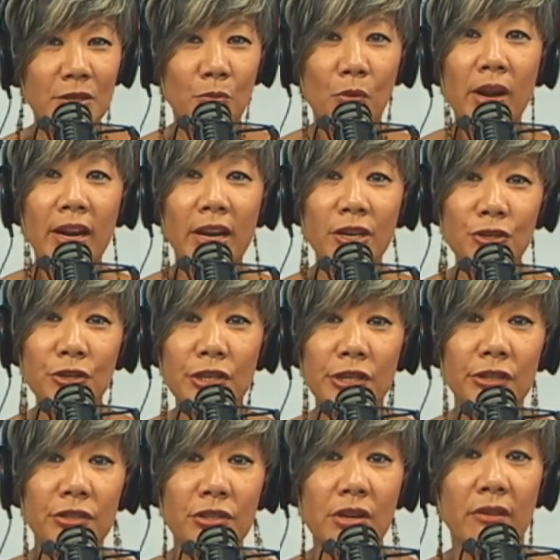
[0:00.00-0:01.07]
one hundred
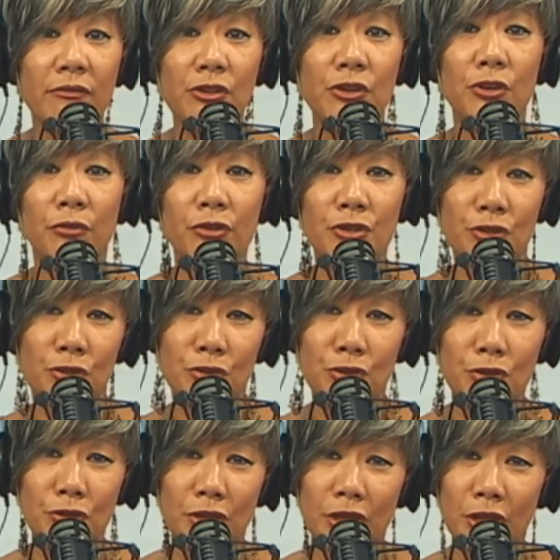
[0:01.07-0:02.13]
years of Universal
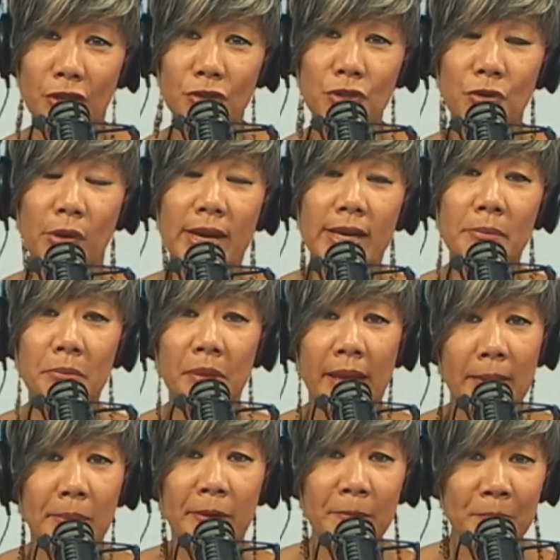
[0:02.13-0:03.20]
Studios, so I didn't
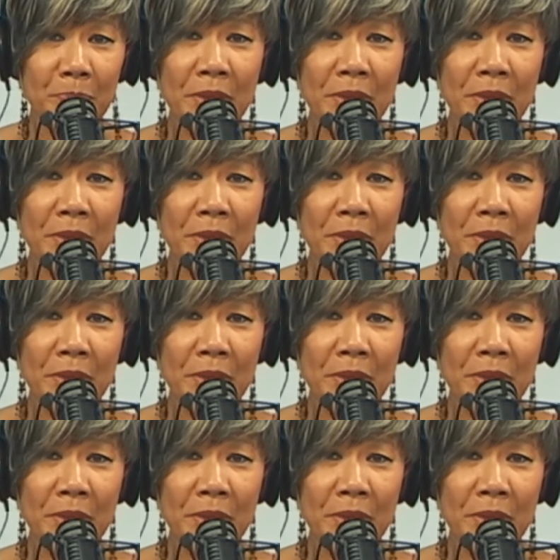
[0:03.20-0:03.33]
blame her,